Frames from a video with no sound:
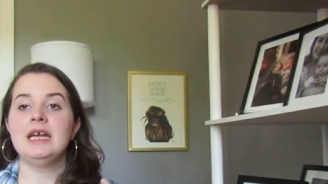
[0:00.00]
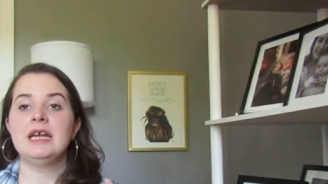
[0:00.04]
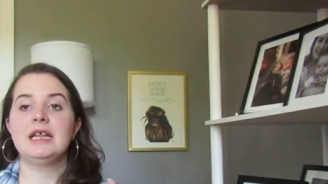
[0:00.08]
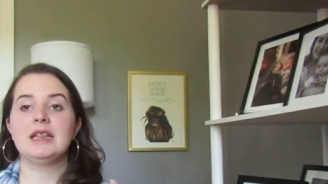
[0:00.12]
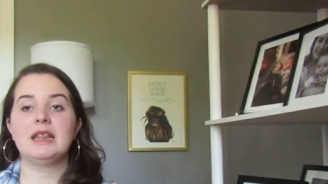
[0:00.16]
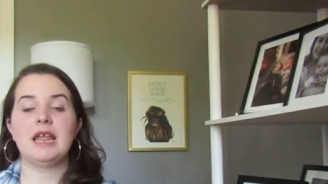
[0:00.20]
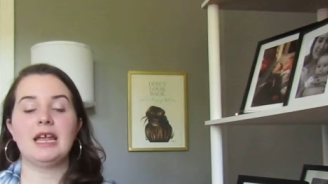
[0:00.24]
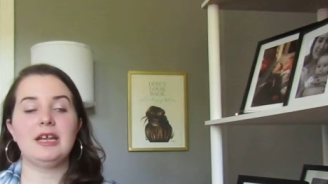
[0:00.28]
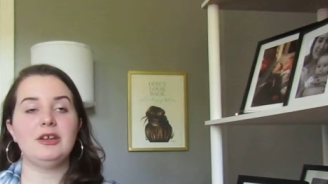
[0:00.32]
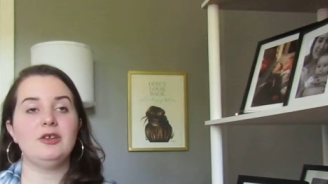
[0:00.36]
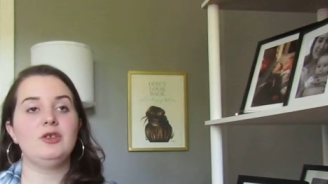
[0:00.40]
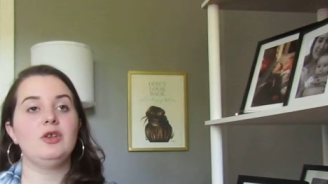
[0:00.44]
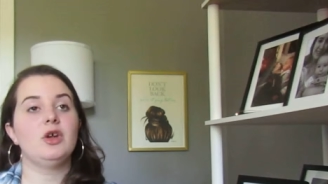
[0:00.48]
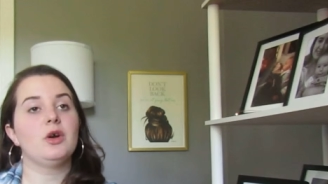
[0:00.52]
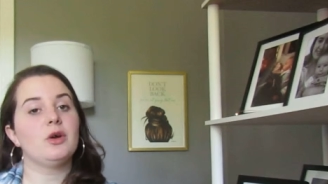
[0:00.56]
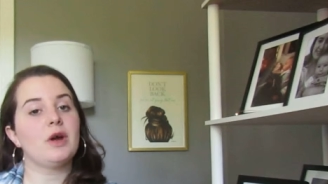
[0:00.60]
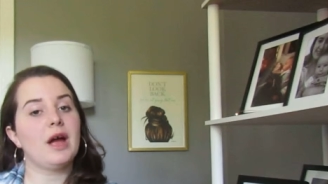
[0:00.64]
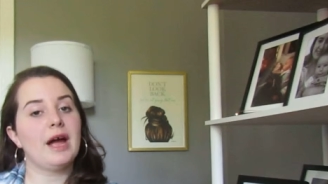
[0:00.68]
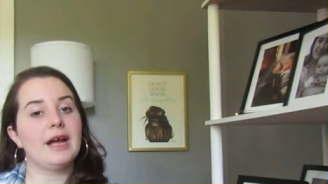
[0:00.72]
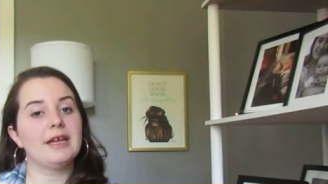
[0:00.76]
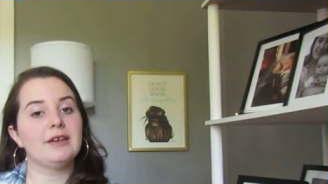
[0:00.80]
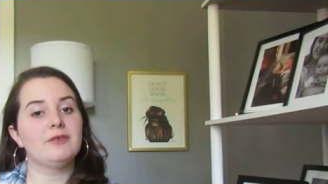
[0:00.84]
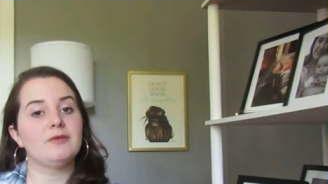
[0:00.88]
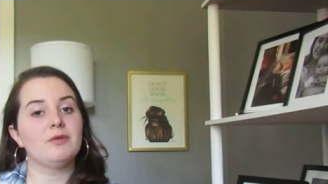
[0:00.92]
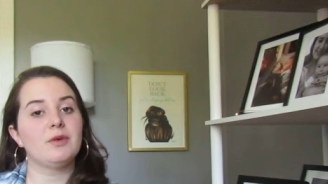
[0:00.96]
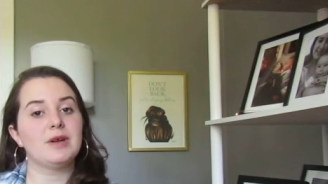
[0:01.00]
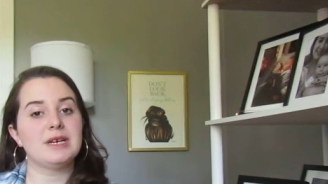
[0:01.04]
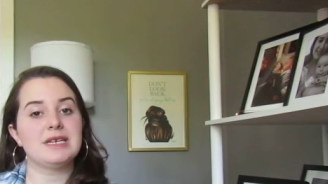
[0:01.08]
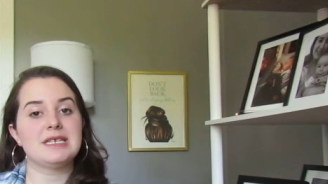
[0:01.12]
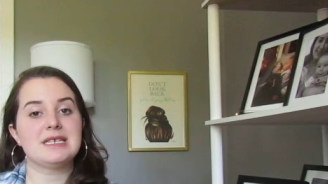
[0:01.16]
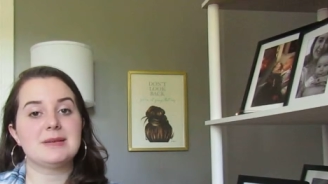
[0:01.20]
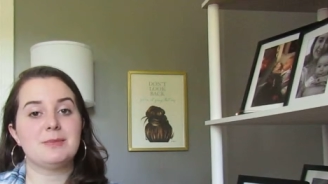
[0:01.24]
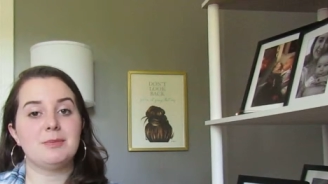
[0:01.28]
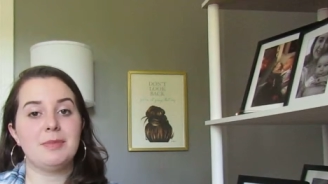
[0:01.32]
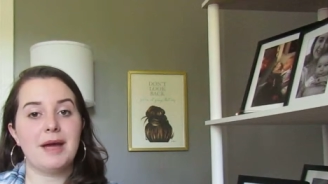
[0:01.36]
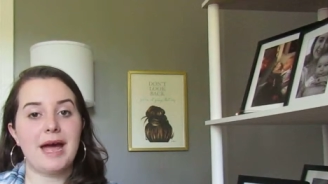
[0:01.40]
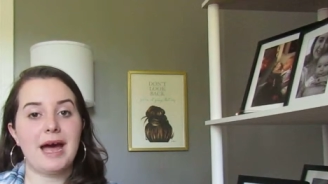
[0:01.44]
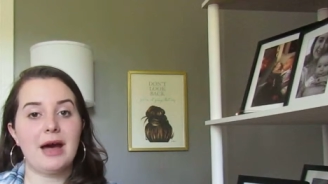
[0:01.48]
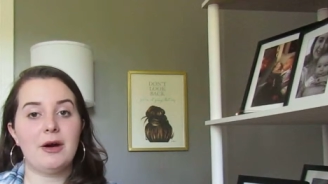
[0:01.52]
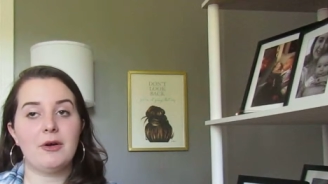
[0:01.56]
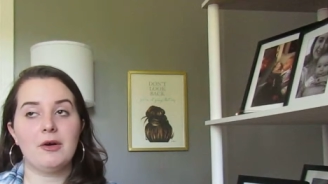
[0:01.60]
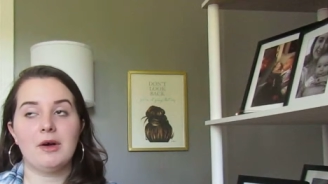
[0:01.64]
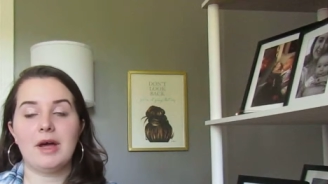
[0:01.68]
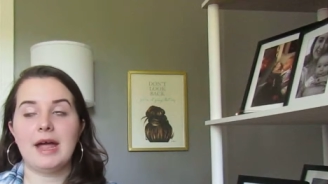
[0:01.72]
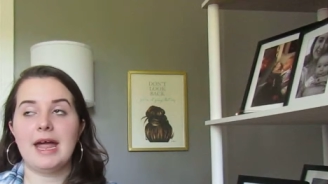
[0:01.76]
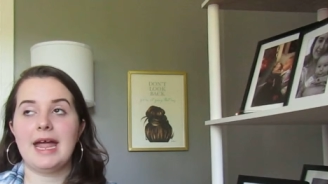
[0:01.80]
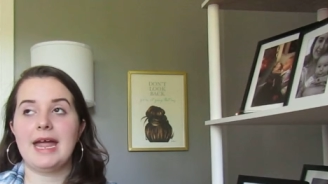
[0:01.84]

let you know kind of what it's about,